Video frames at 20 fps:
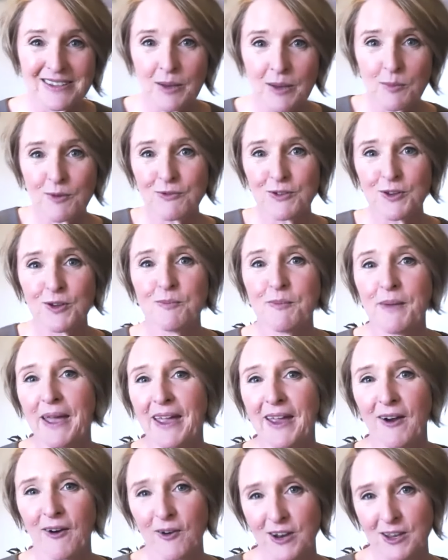some of you
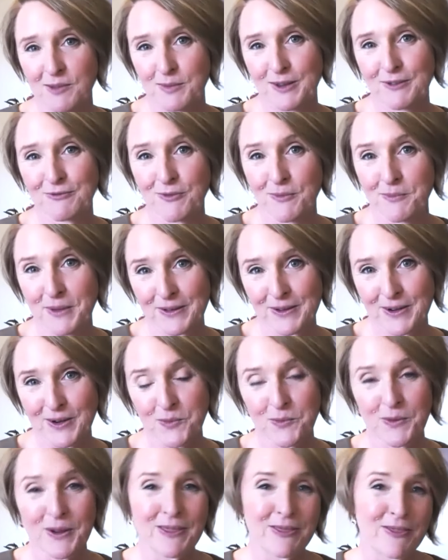may already be familiar
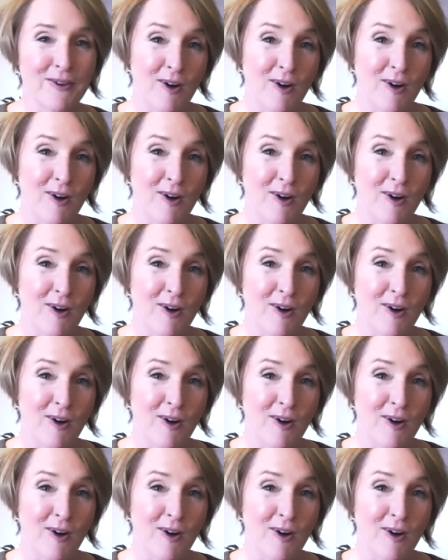with the